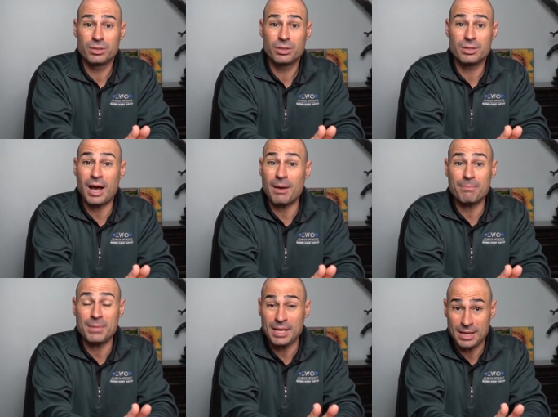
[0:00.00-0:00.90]
not
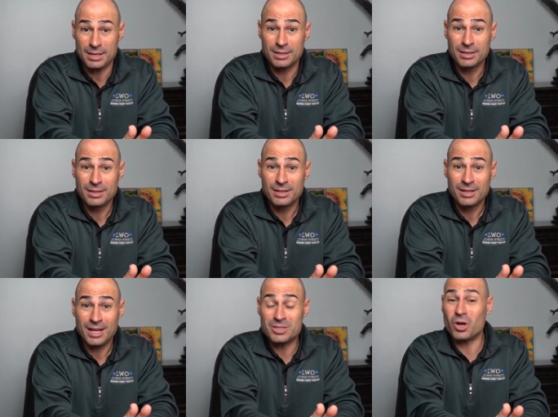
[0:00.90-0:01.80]
me.
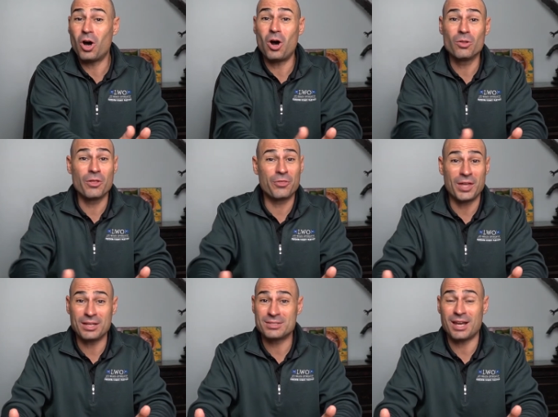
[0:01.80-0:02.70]
It's all the
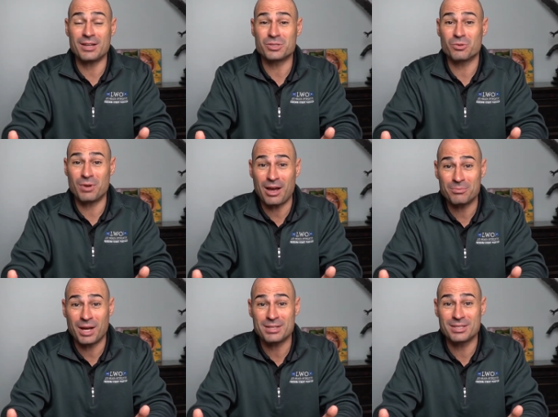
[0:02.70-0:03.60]
things that I
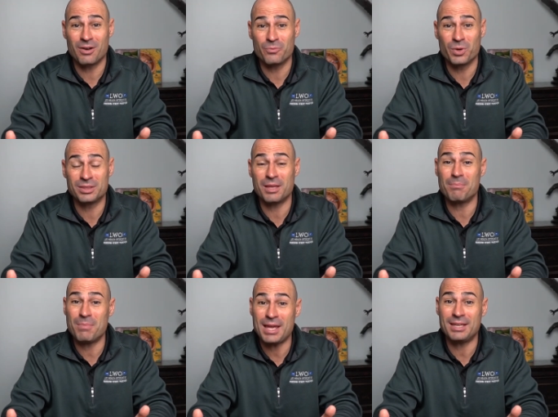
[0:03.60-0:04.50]
surround myself with that
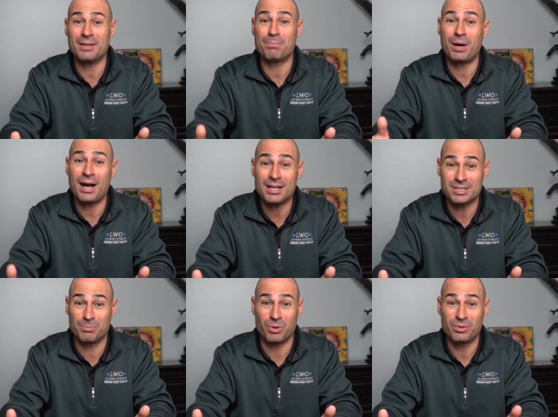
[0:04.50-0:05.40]
make it
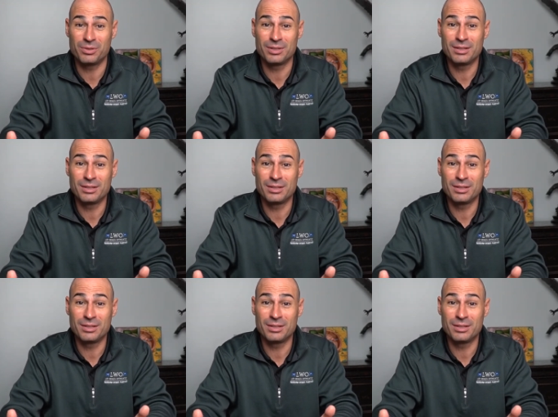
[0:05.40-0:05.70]
possible.